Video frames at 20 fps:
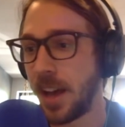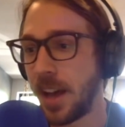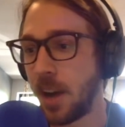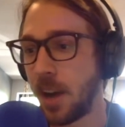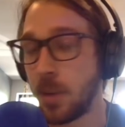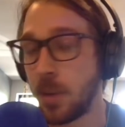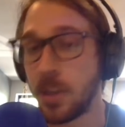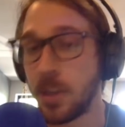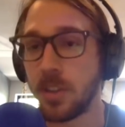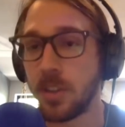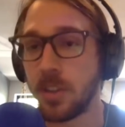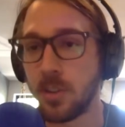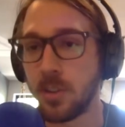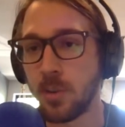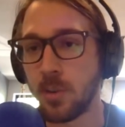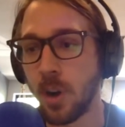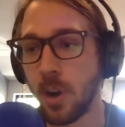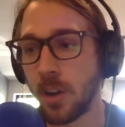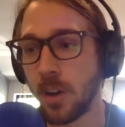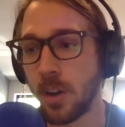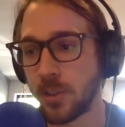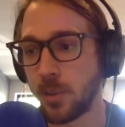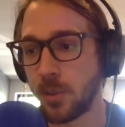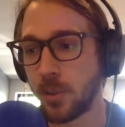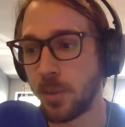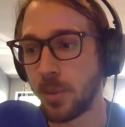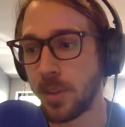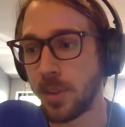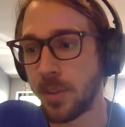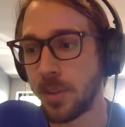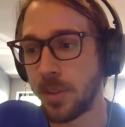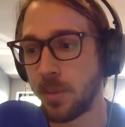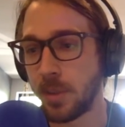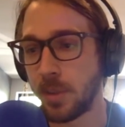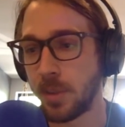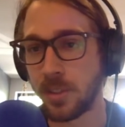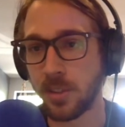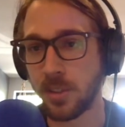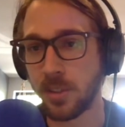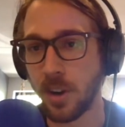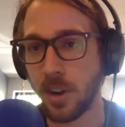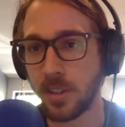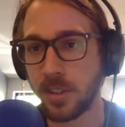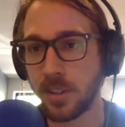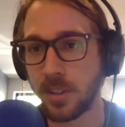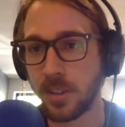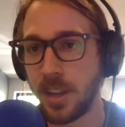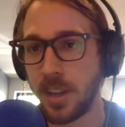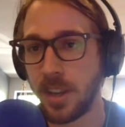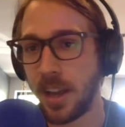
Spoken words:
we could do also with Starks.